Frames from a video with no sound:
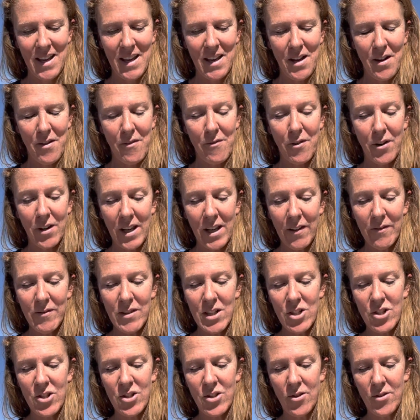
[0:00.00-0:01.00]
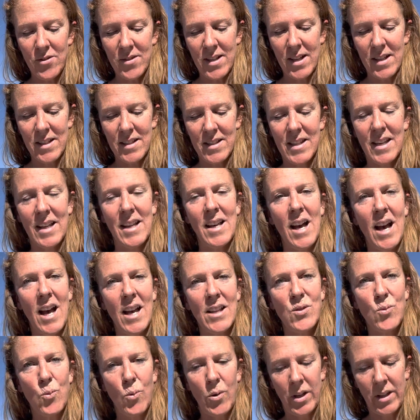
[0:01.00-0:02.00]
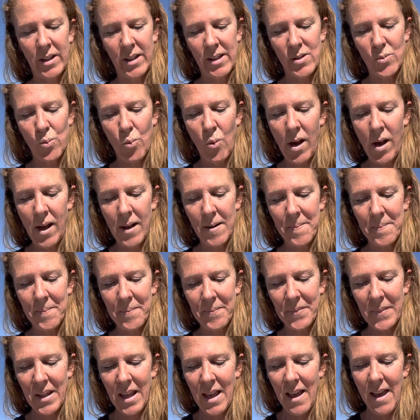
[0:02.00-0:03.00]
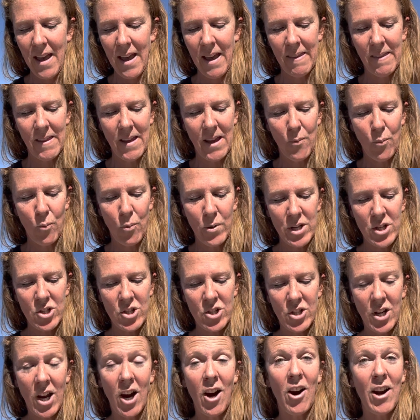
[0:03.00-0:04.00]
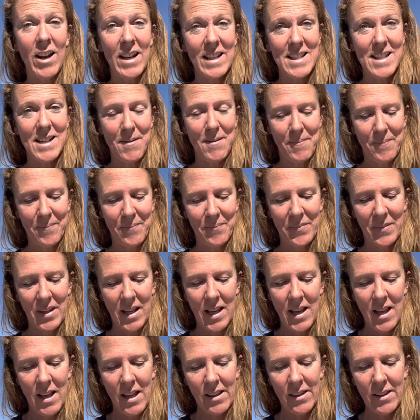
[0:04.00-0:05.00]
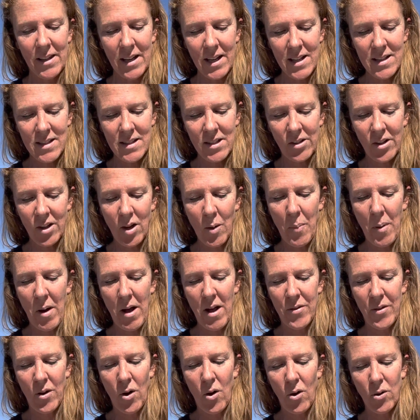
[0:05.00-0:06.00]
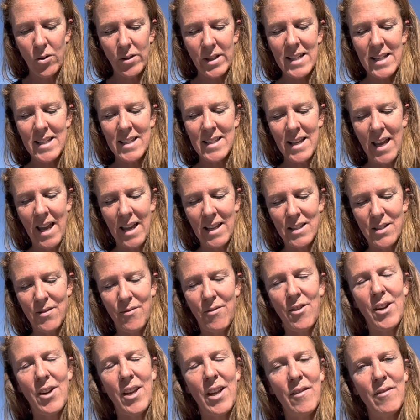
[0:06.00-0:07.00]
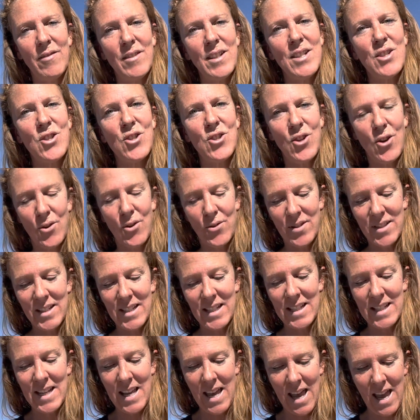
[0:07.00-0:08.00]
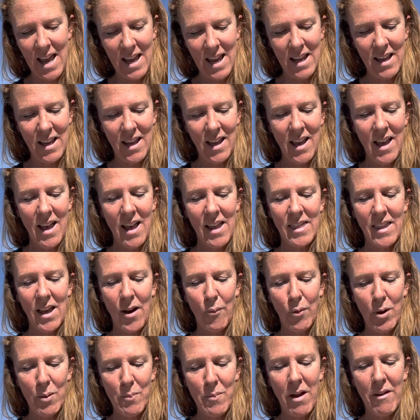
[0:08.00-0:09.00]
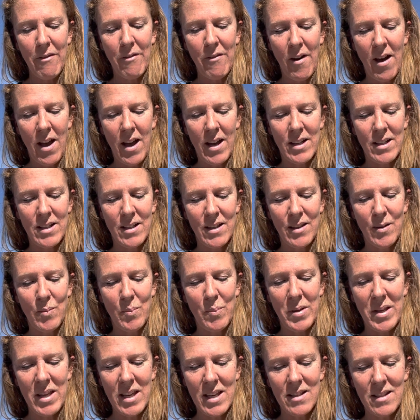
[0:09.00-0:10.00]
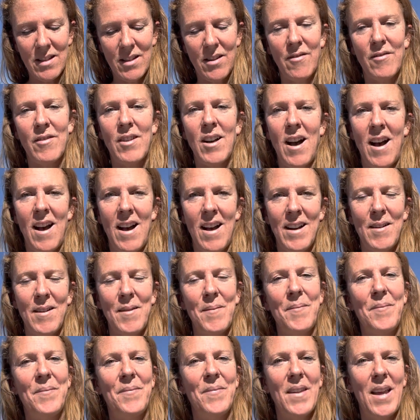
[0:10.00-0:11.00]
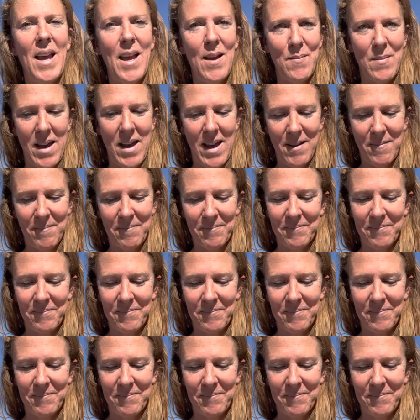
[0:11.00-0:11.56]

Forgiveness shows us that God's will is one and that we share it. Let us look upon the holy sights forgiveness shows today that we may find the peace of God. Amen.